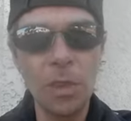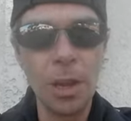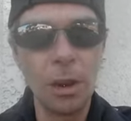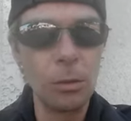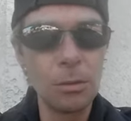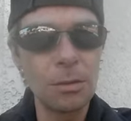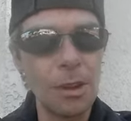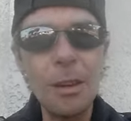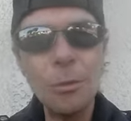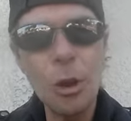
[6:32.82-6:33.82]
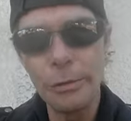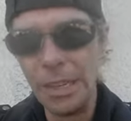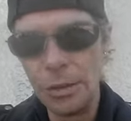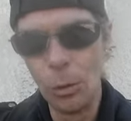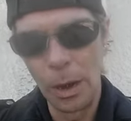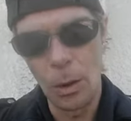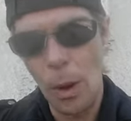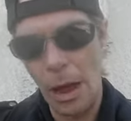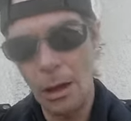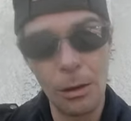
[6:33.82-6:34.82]
You know? I don't know if the dude went
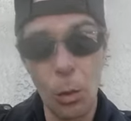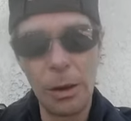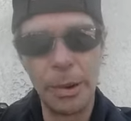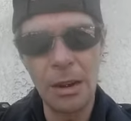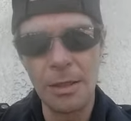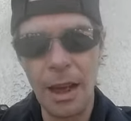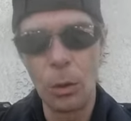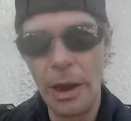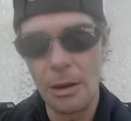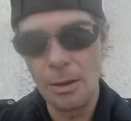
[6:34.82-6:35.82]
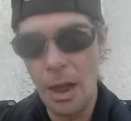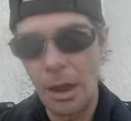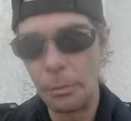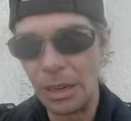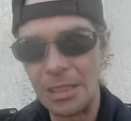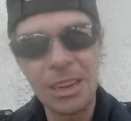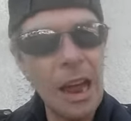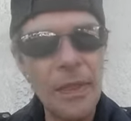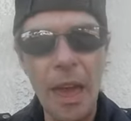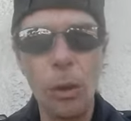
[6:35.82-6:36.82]
about it that way or not, but it's
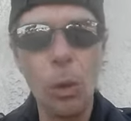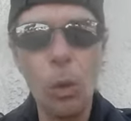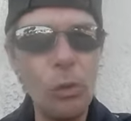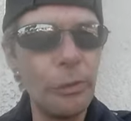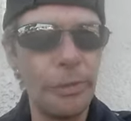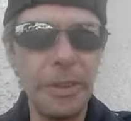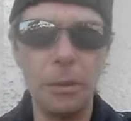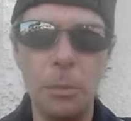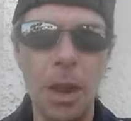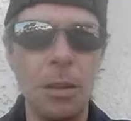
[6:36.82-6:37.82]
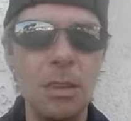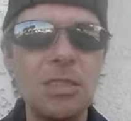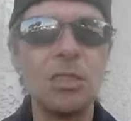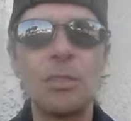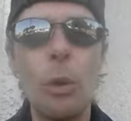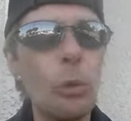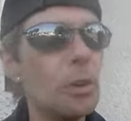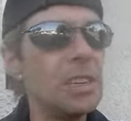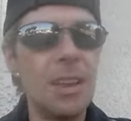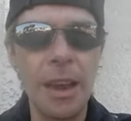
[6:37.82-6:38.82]
got that whole feel, man. This is
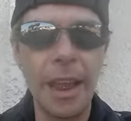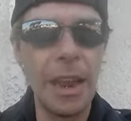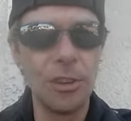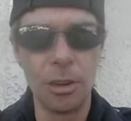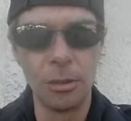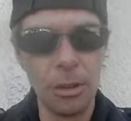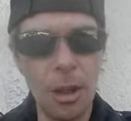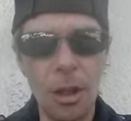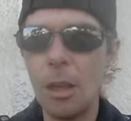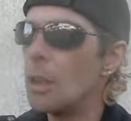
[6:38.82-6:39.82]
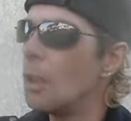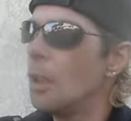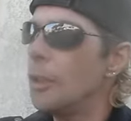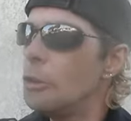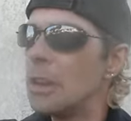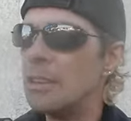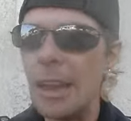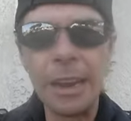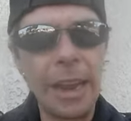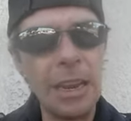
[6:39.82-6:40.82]
totally dedicational. You can
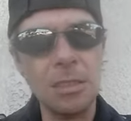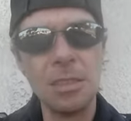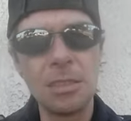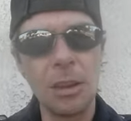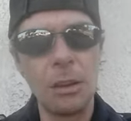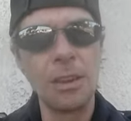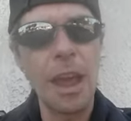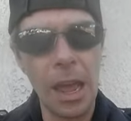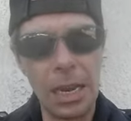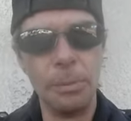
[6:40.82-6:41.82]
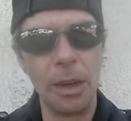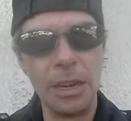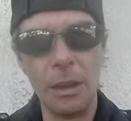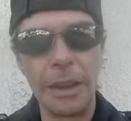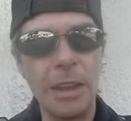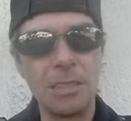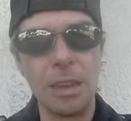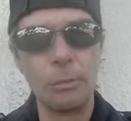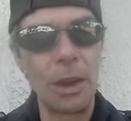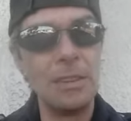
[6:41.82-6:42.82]
dedicate this song to anybody, like I
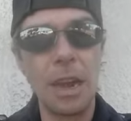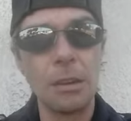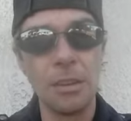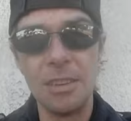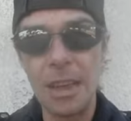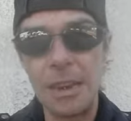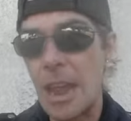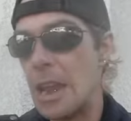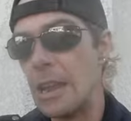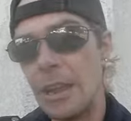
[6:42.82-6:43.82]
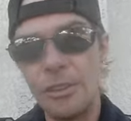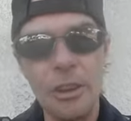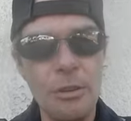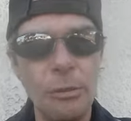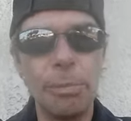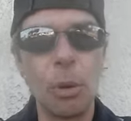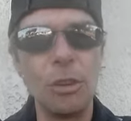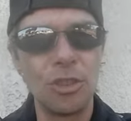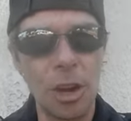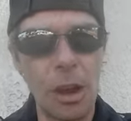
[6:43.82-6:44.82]
said, right down to dedicating it to your
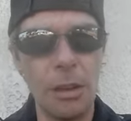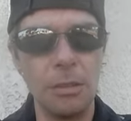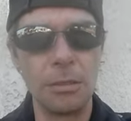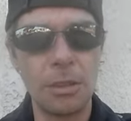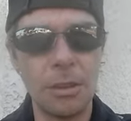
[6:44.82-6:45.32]
newborn child.